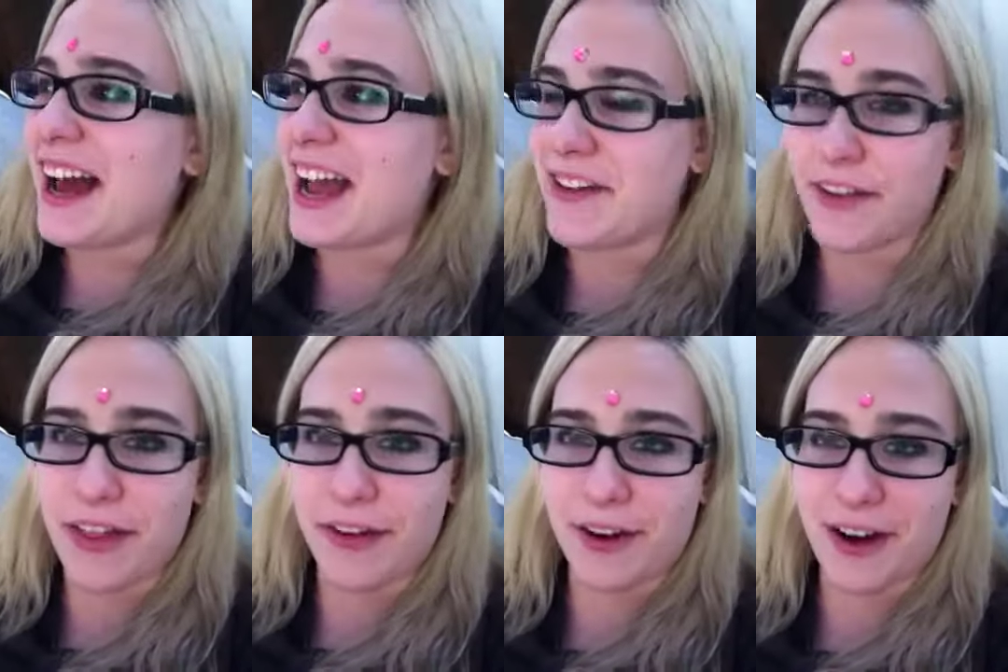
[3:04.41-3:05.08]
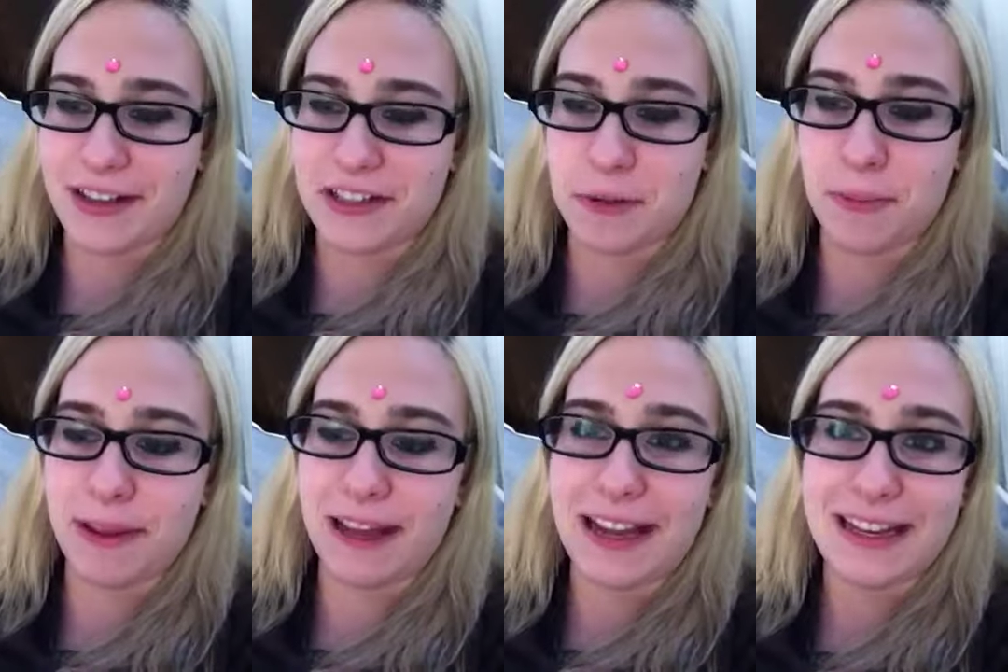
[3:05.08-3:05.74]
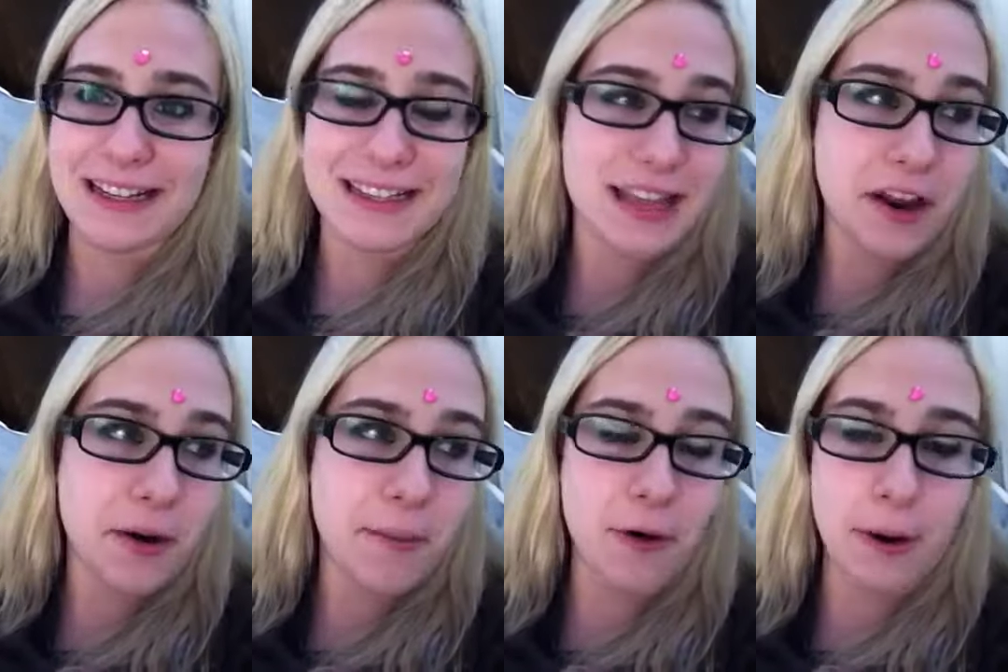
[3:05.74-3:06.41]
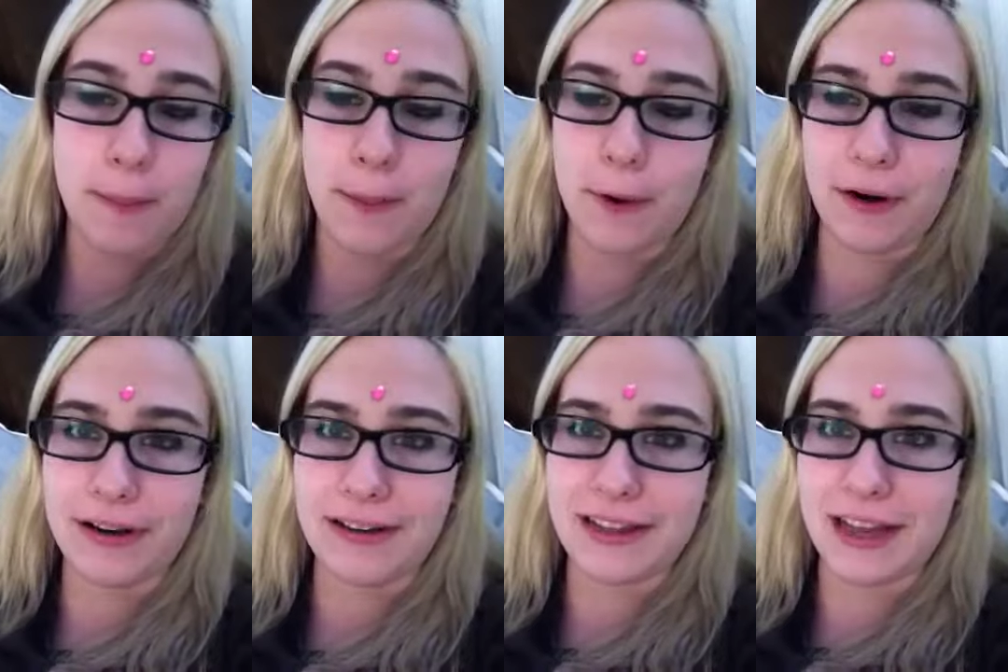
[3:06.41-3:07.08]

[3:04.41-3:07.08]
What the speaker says: have other costume plans that are more important